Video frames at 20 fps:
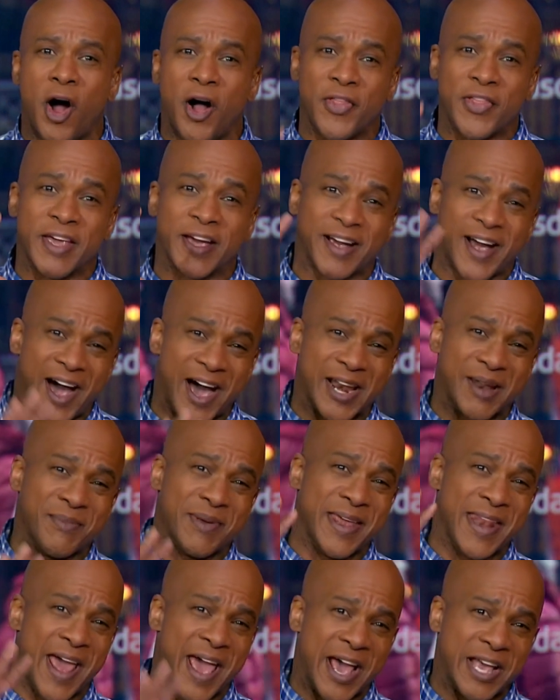on the
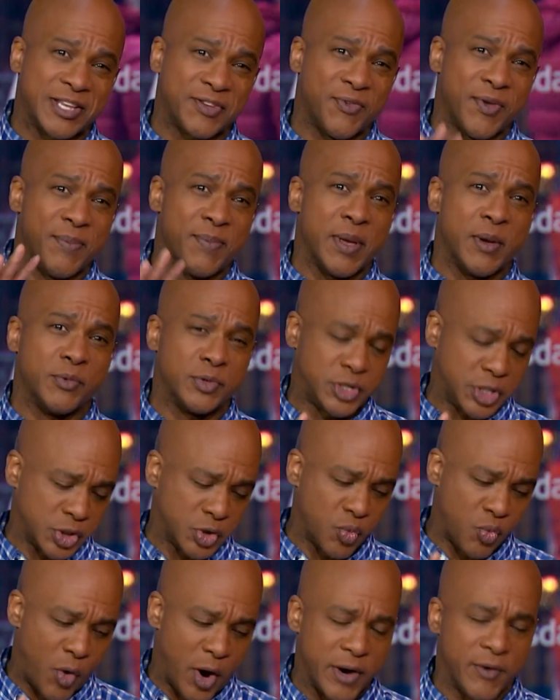economy, and SVB was
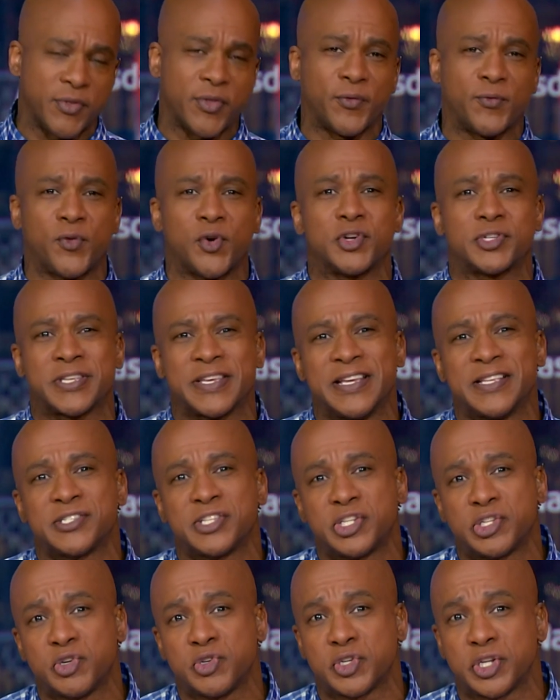just one of the first
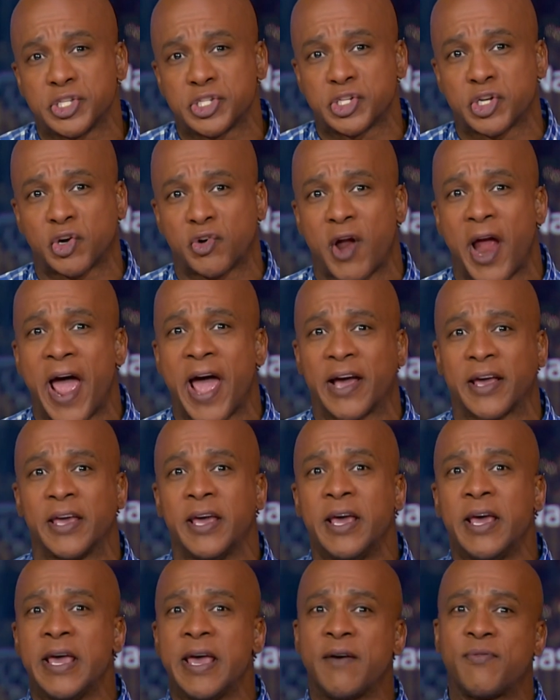institutions to crack.
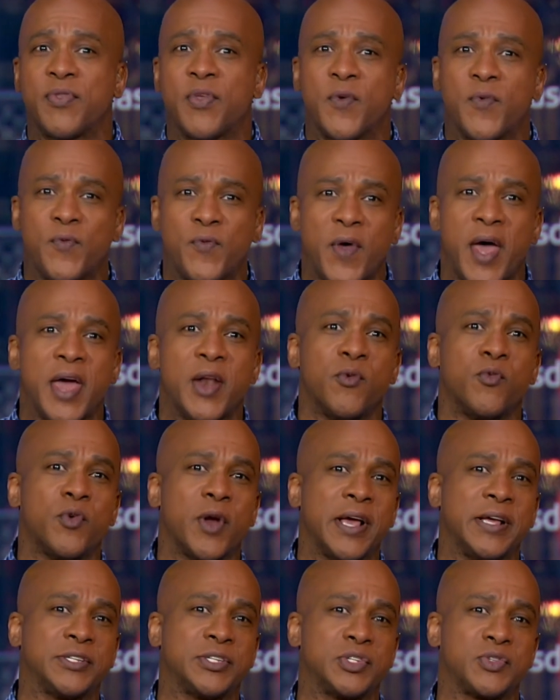If the Fed
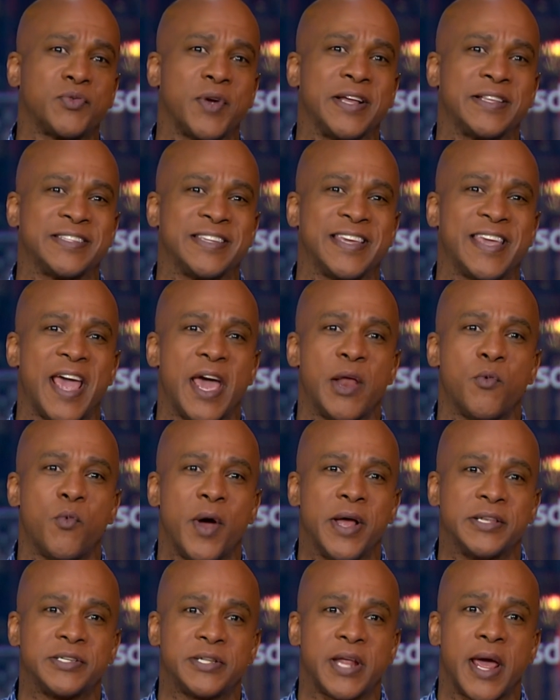raises rates again
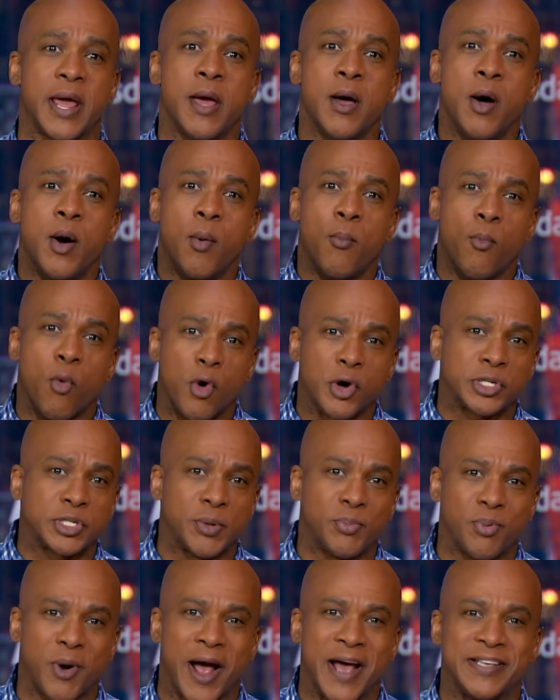Wednesday, more
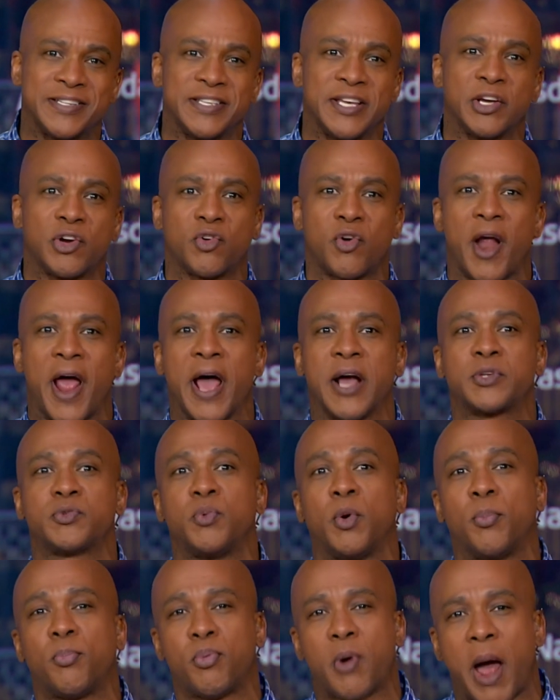surprising cracks
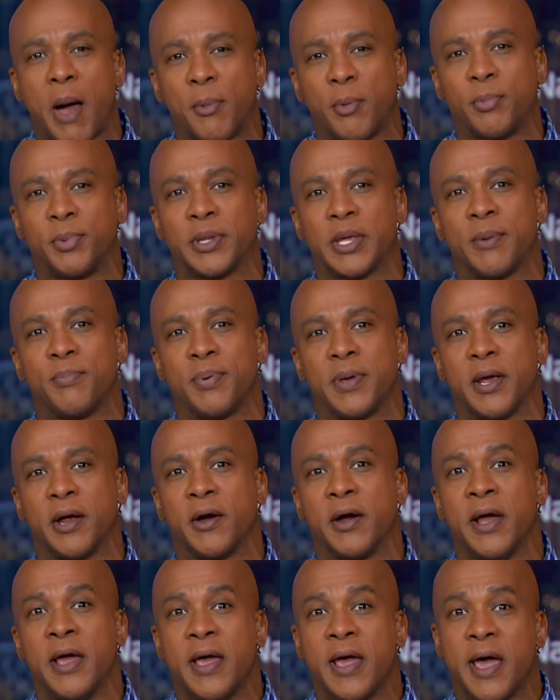will probably
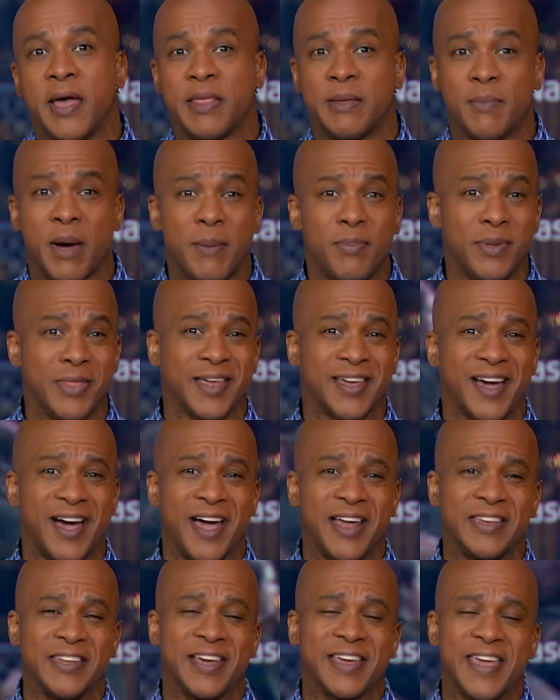appear, and they might be the
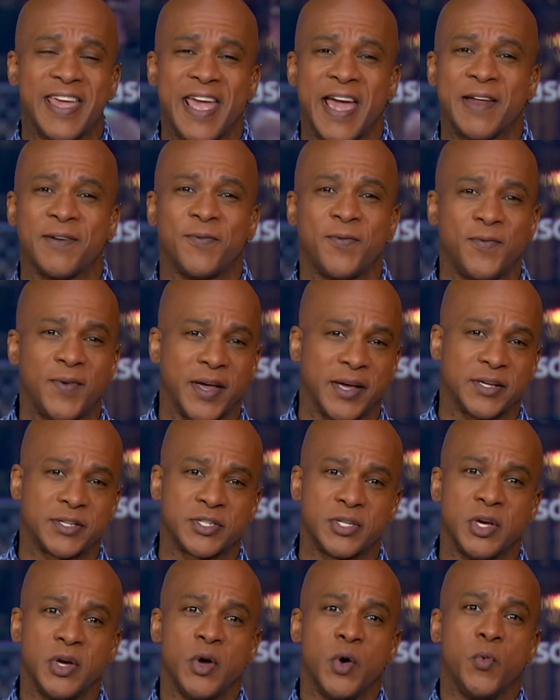kind you can't
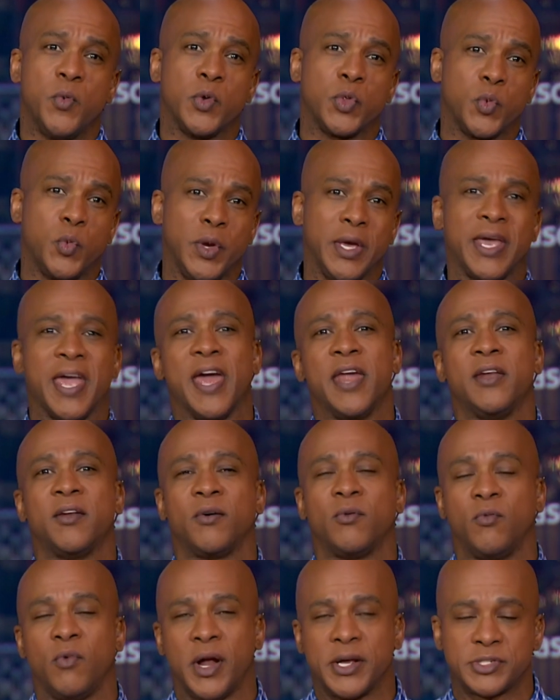fix with
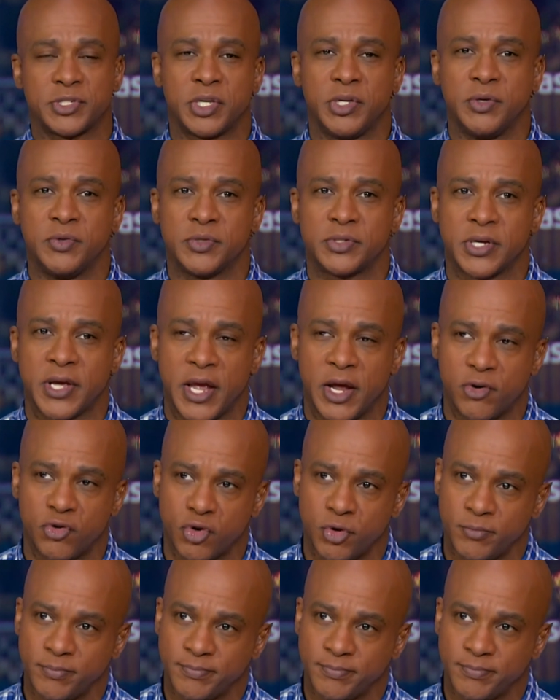weekend rescues, Andrew.